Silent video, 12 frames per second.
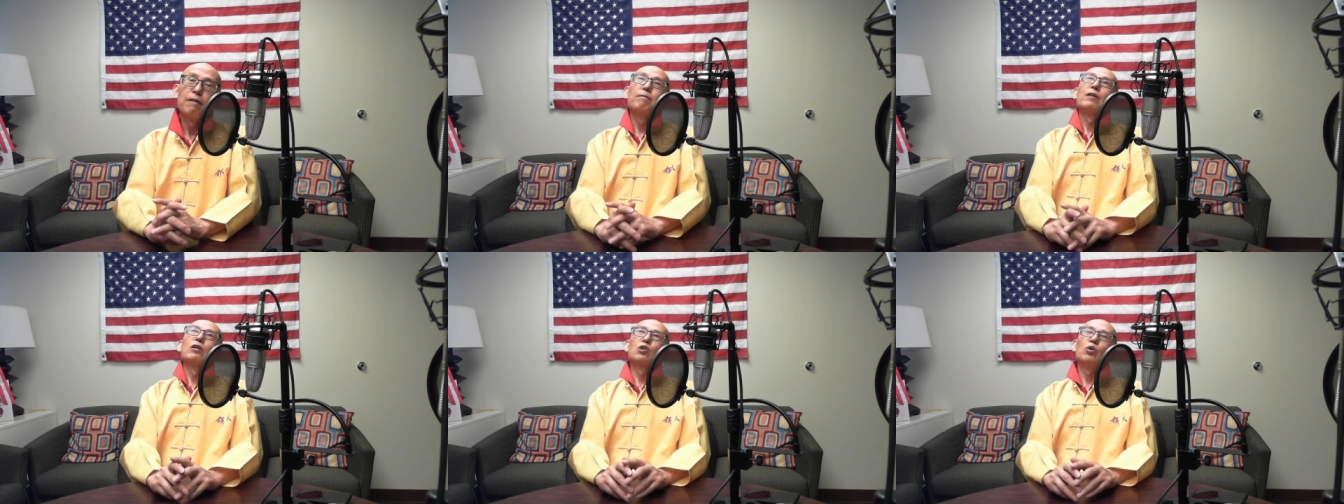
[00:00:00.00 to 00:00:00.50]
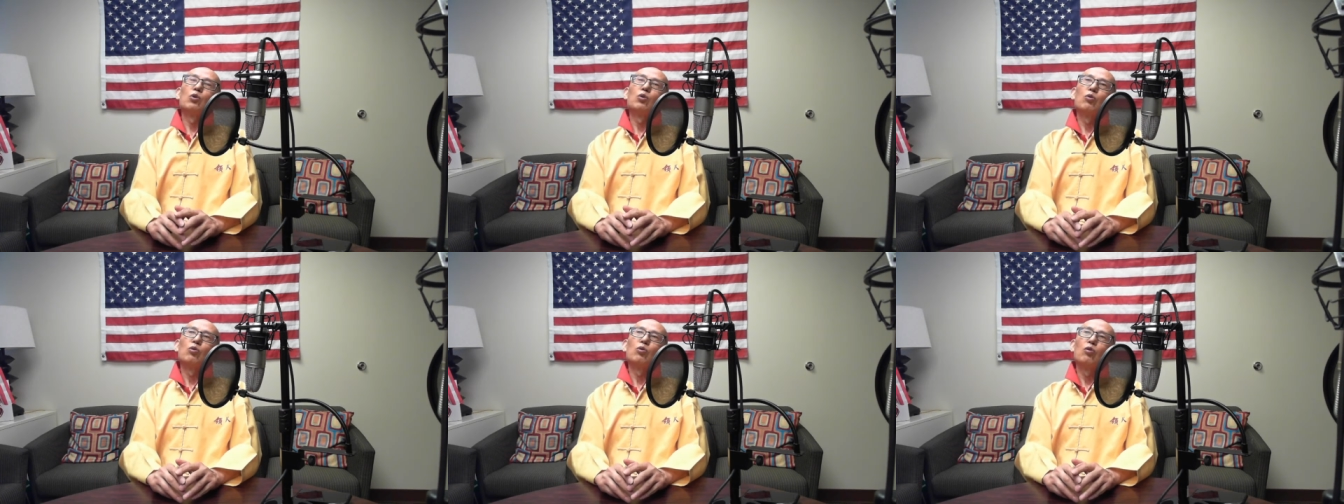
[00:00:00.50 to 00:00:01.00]
So
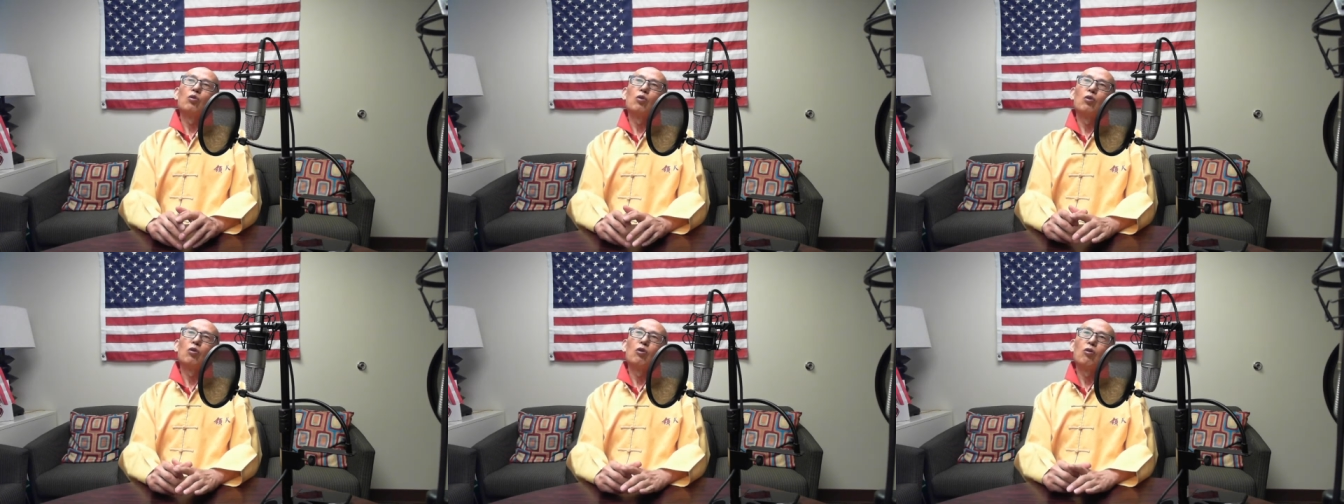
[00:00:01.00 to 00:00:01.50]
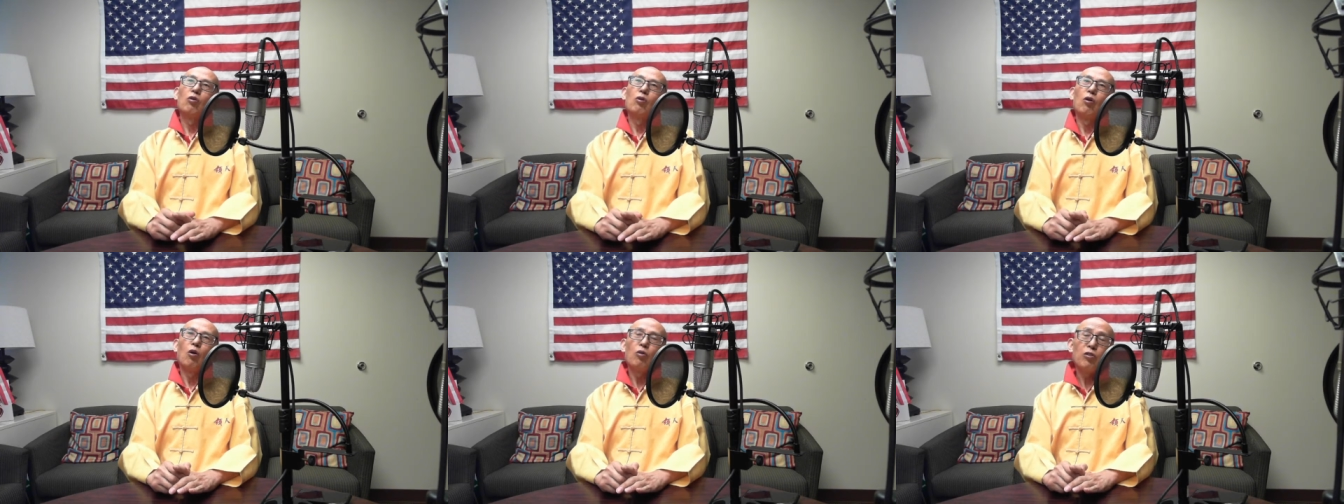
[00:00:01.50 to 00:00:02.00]

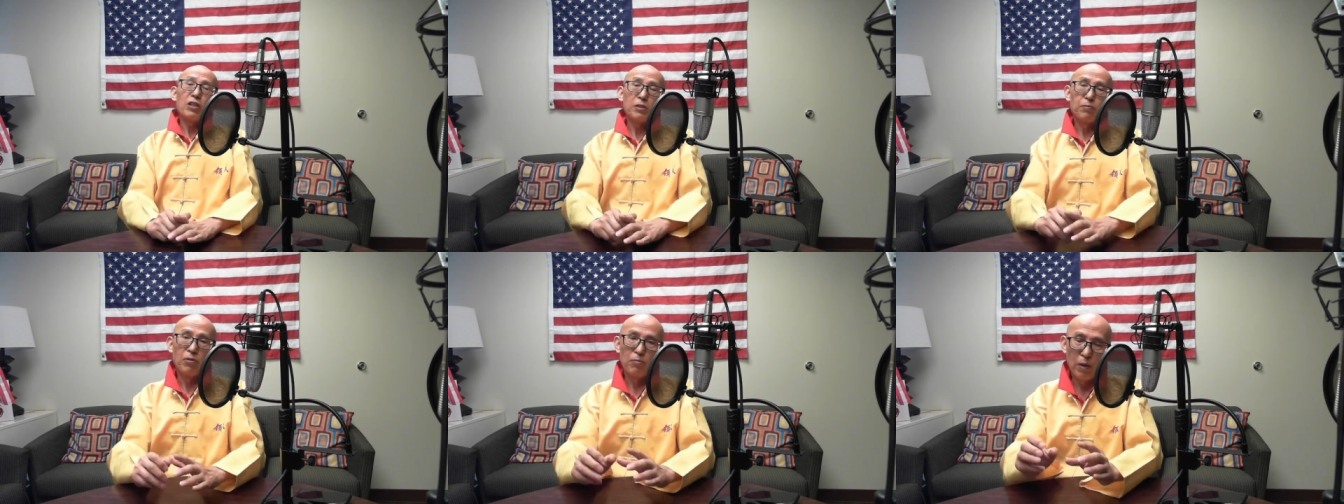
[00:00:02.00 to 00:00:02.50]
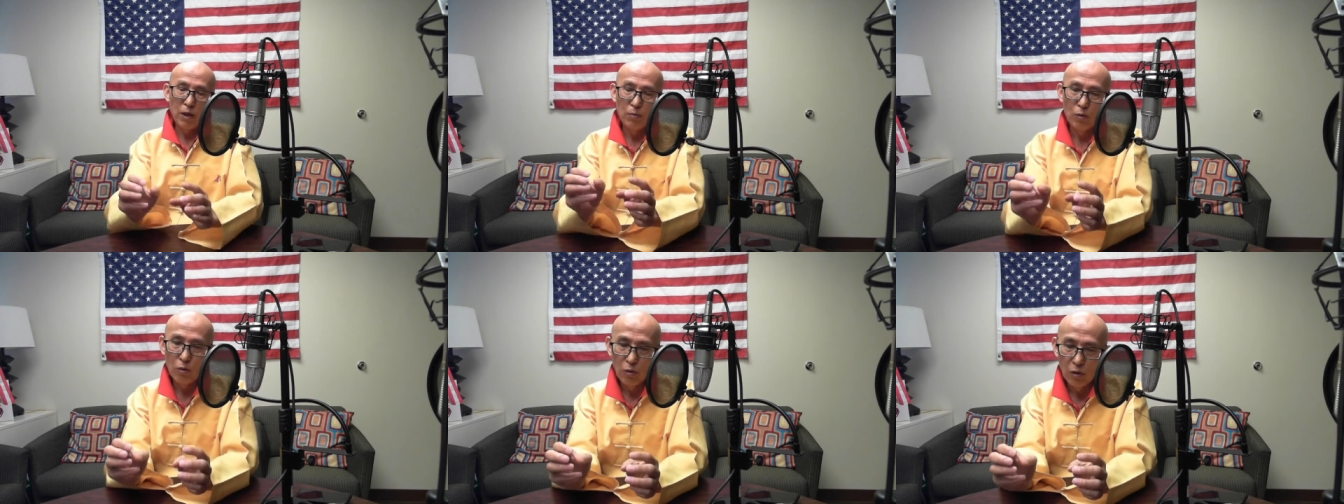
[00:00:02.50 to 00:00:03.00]
all these
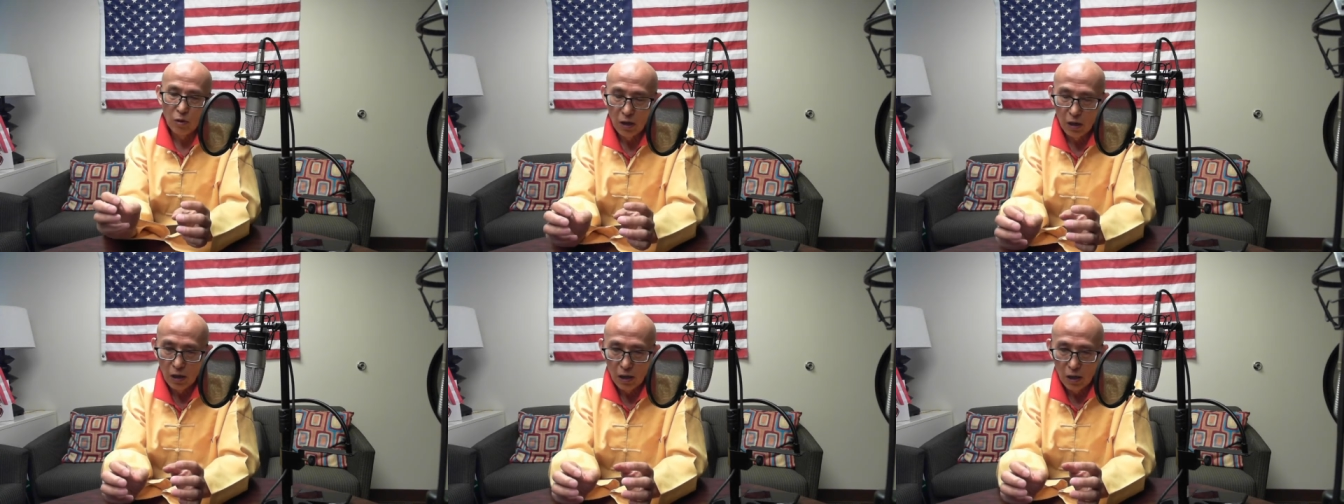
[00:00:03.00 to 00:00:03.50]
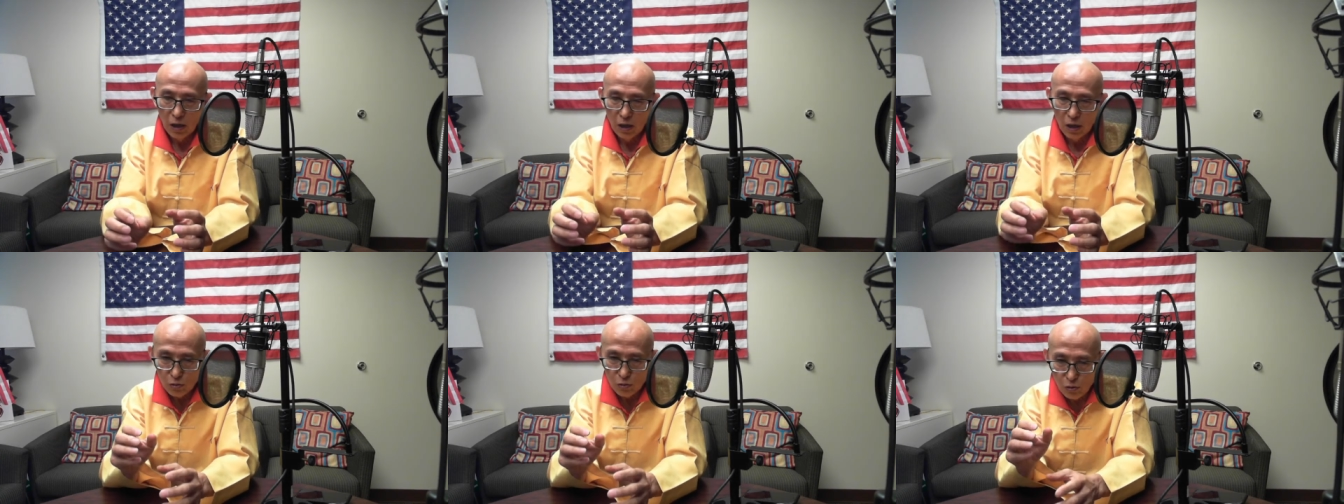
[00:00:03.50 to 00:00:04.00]
people
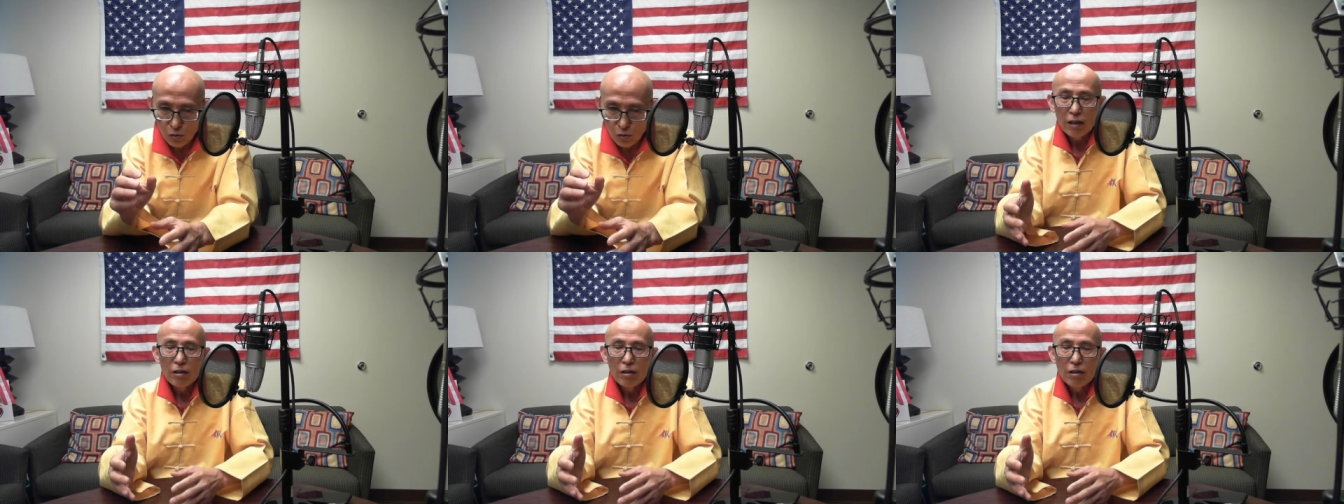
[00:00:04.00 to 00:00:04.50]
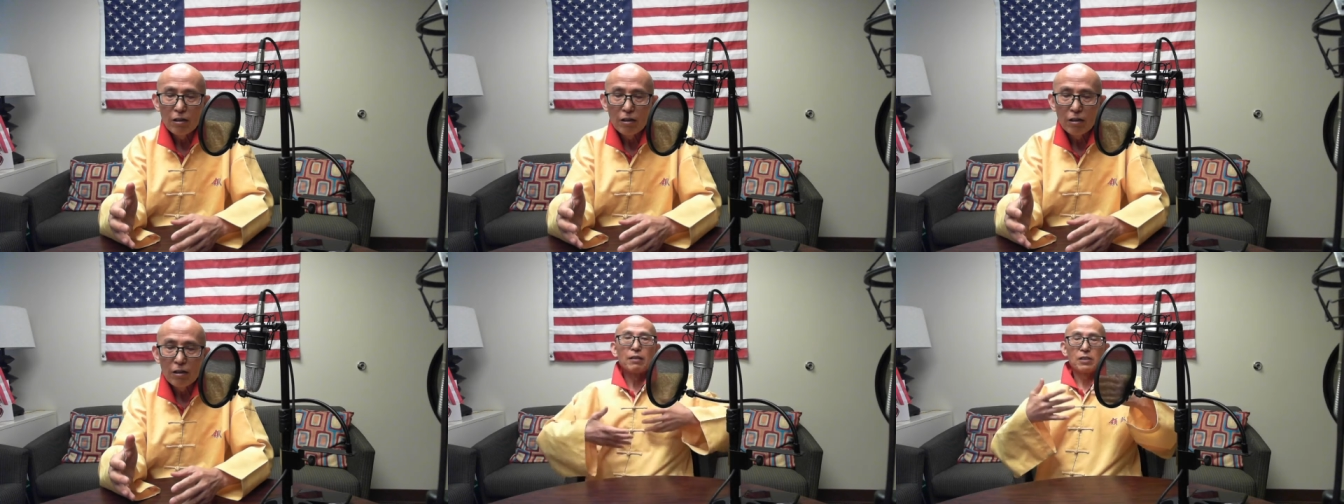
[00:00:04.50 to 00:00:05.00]

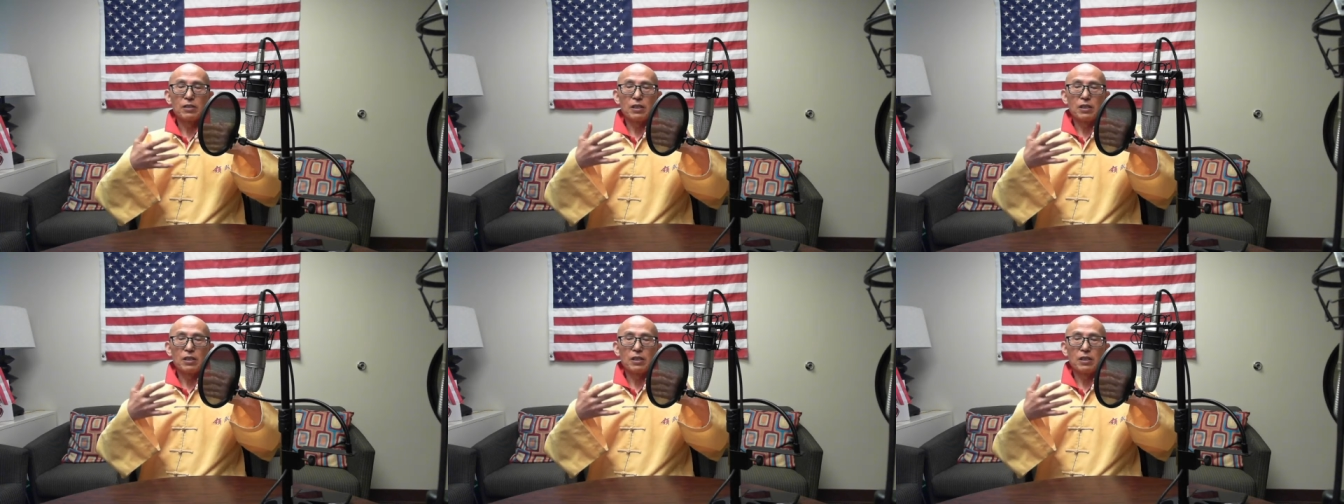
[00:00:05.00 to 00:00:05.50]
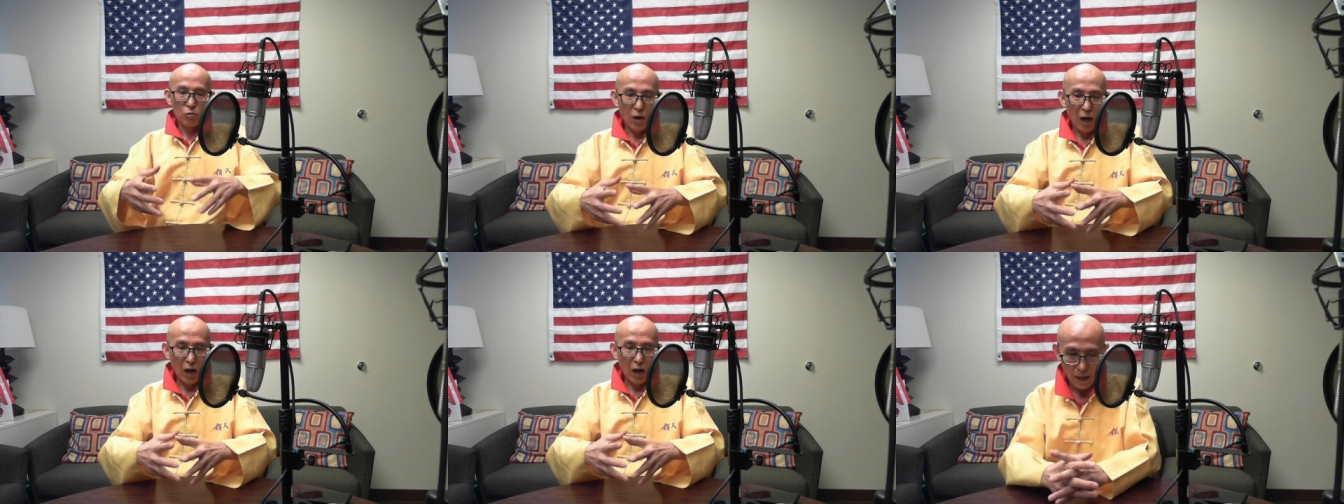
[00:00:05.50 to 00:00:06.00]
renovate themselves.
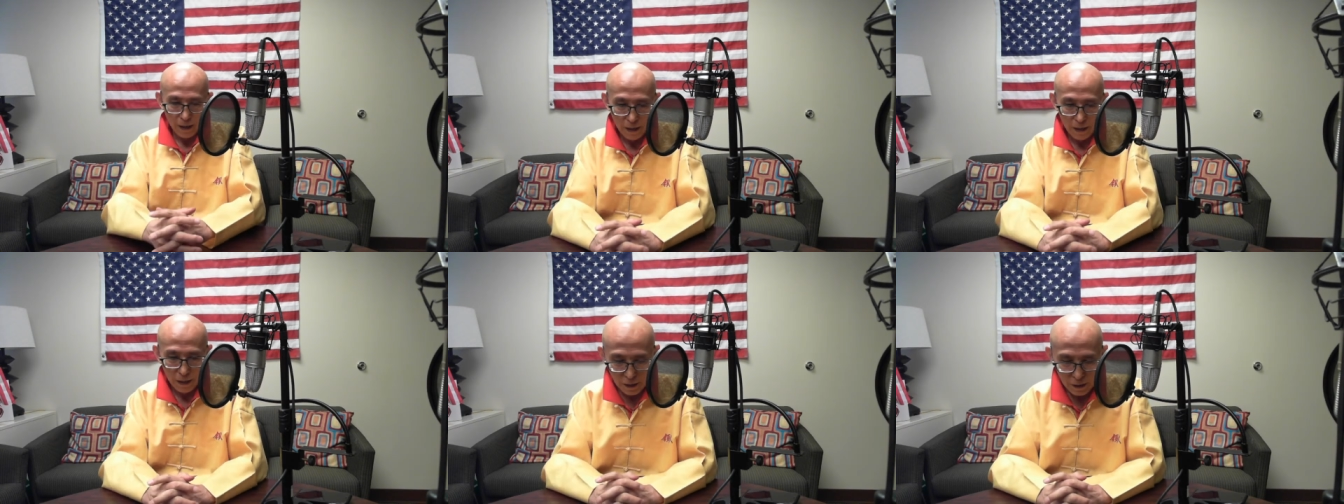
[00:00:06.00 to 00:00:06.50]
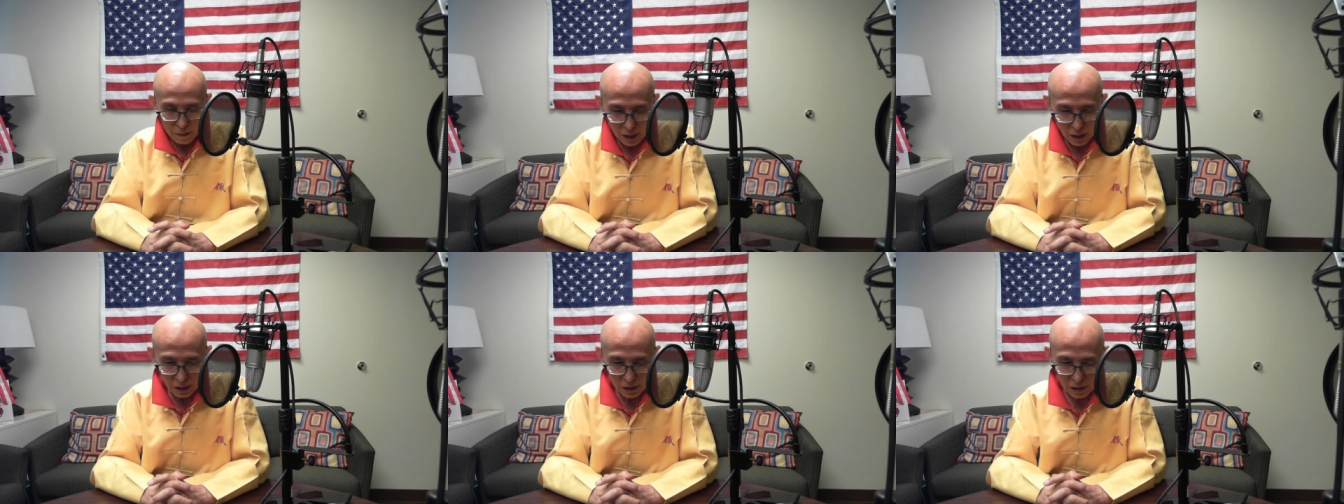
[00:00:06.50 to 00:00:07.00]
Why?
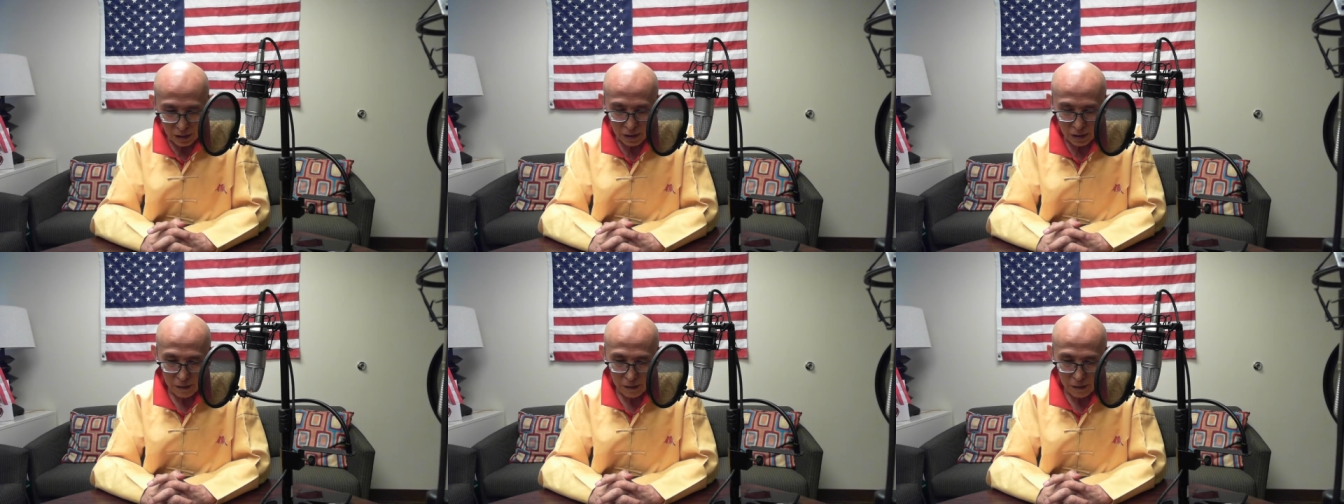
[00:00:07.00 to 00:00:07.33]
Because